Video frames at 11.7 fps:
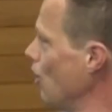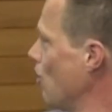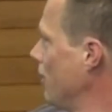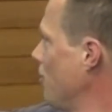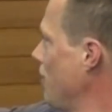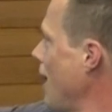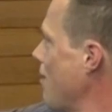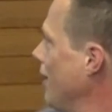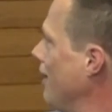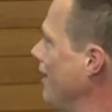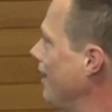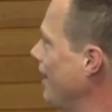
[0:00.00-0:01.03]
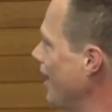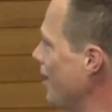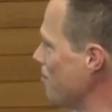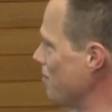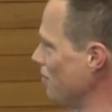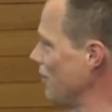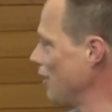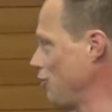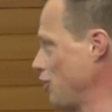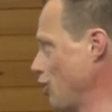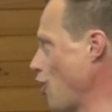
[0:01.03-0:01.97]
We have
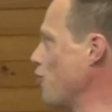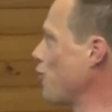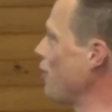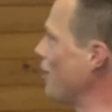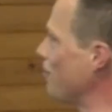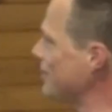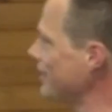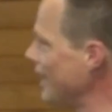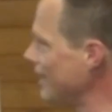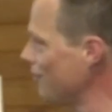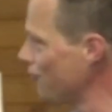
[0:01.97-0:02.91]
the logo that was taken